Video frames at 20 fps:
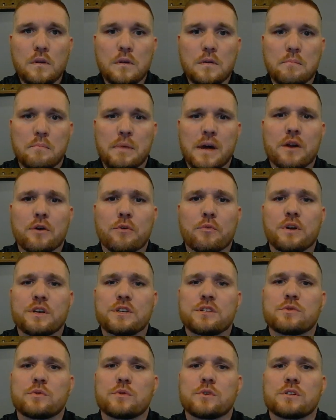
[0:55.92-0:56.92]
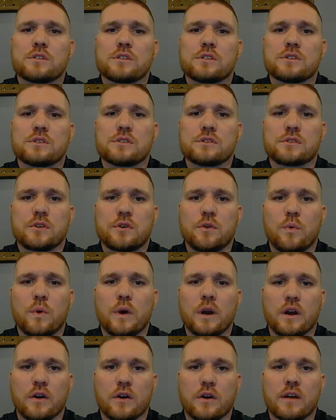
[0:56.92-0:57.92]
better resources
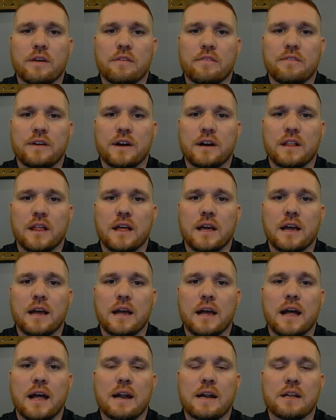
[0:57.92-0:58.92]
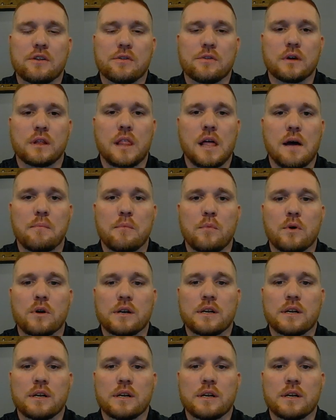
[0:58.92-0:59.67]
quicker. It felt like I had to do a lot more